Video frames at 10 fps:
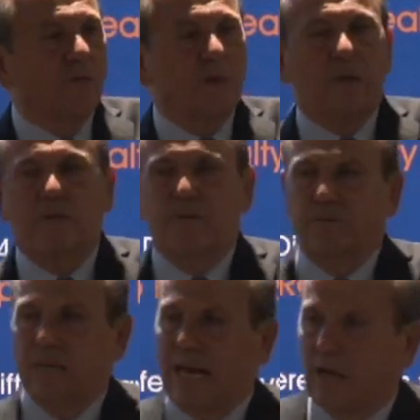
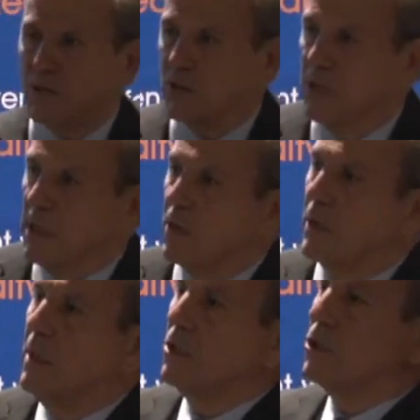350 houses a year,
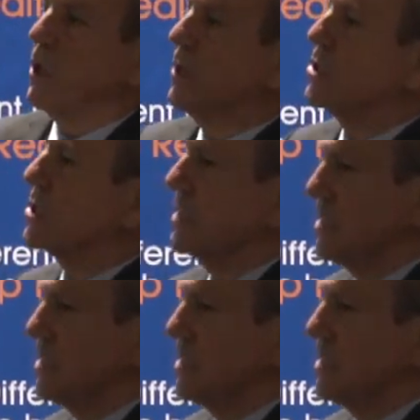shares his